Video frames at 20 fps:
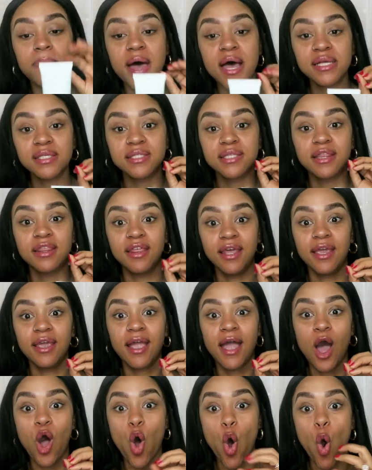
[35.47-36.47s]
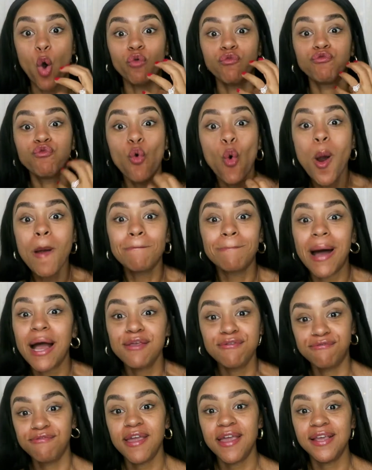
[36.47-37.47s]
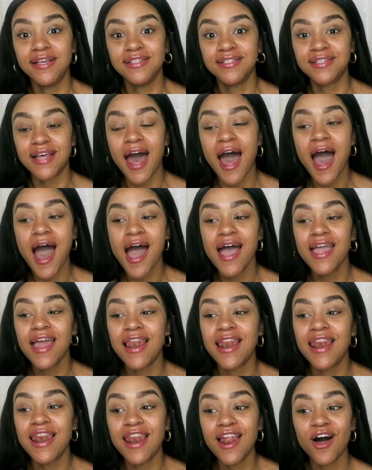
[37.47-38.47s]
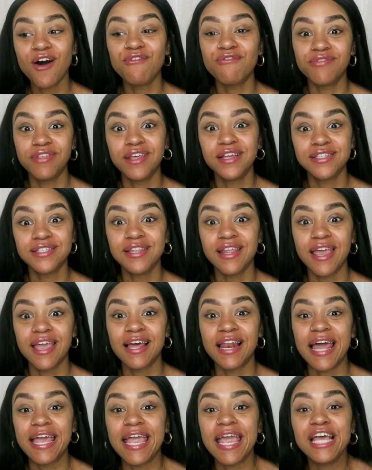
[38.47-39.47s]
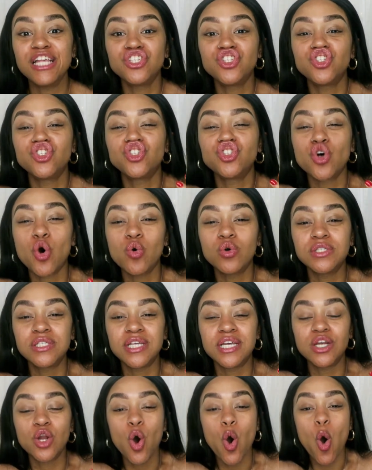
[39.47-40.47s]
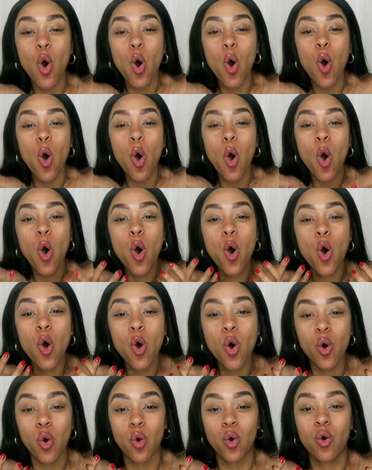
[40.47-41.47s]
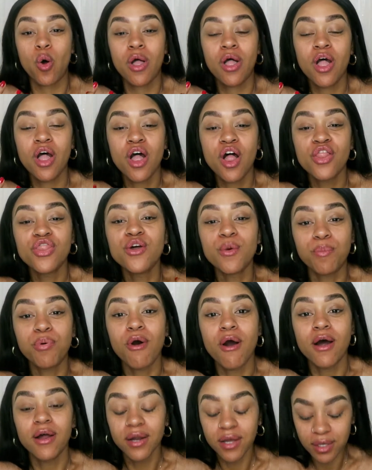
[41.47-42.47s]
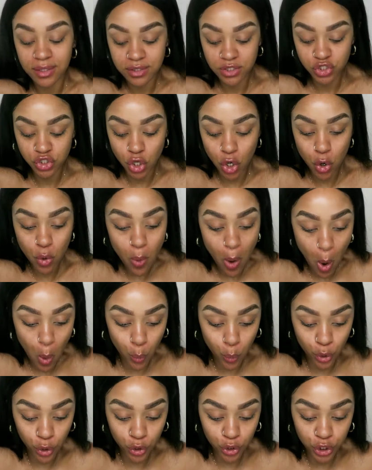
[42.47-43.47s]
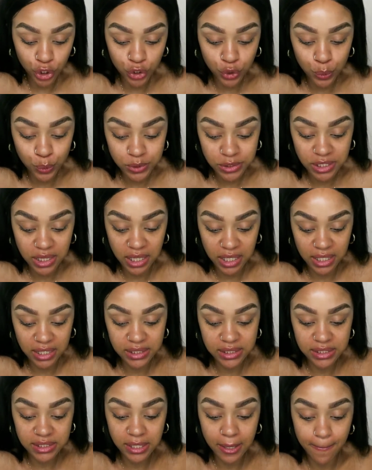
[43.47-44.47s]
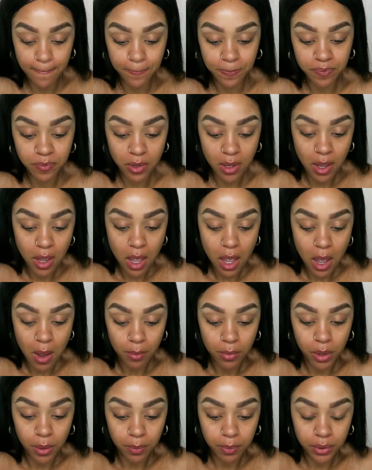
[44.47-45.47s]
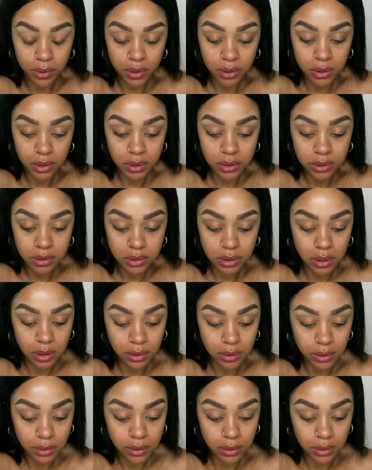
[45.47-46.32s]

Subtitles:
best thing for my face. I love this thing. Like, it soaks in all the products. So we're gonna use this. I'm gonna put this.